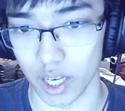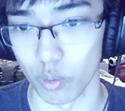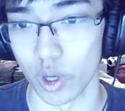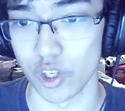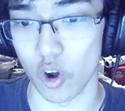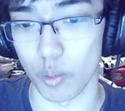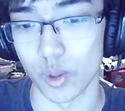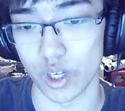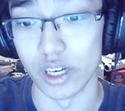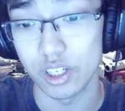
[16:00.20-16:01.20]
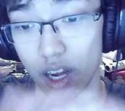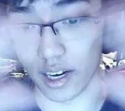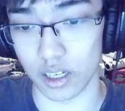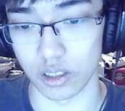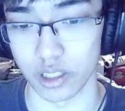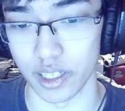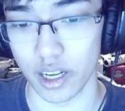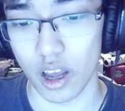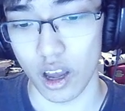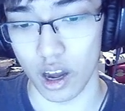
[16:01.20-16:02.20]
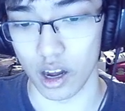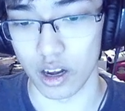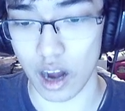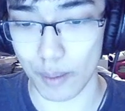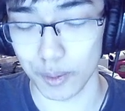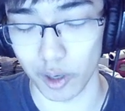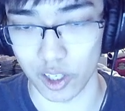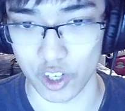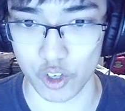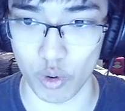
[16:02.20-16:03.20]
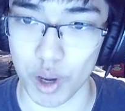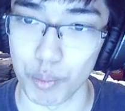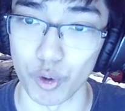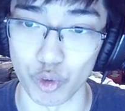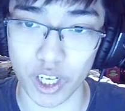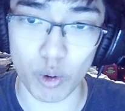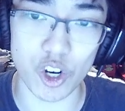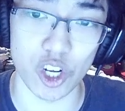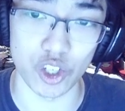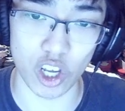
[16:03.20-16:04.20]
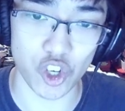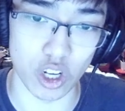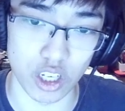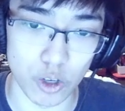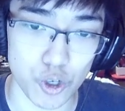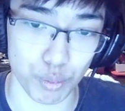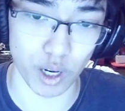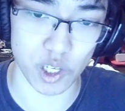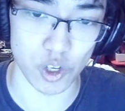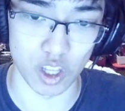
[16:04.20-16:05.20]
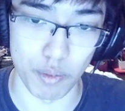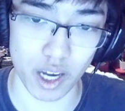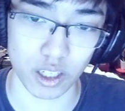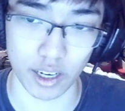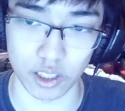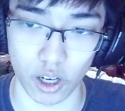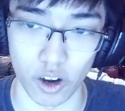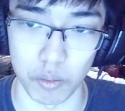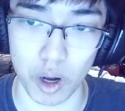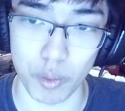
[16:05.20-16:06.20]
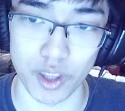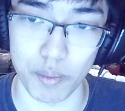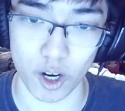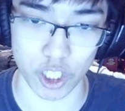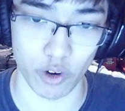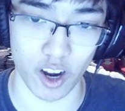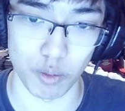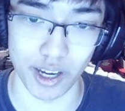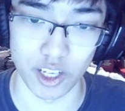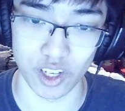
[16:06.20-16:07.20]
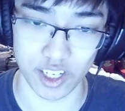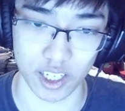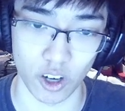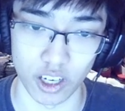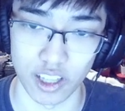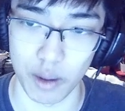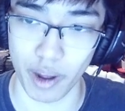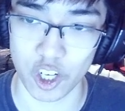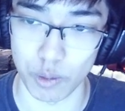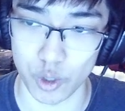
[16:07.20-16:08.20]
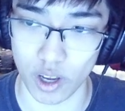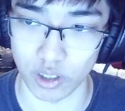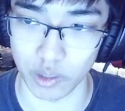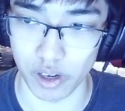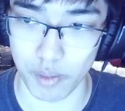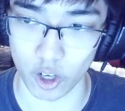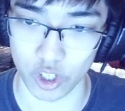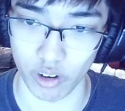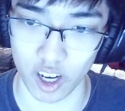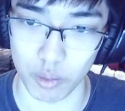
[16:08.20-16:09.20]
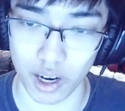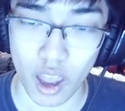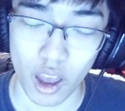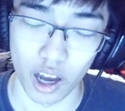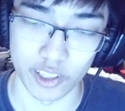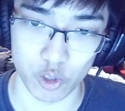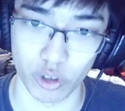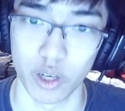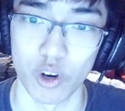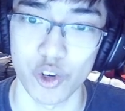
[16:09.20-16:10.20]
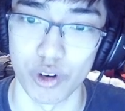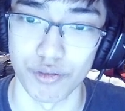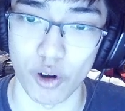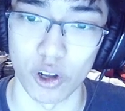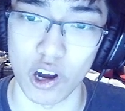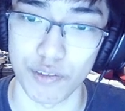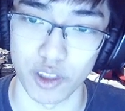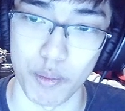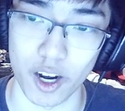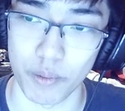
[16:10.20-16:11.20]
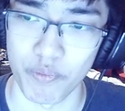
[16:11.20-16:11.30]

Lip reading: was almost entirely Omnimon and such, right? But Rookie Rush has such a huge presence in the meta at the current moment that Metal Tyrannomon is a dead card in that matchup, so I don't think we need Metal Tyrannomon unless Rookie Rush were to fall off in the meta.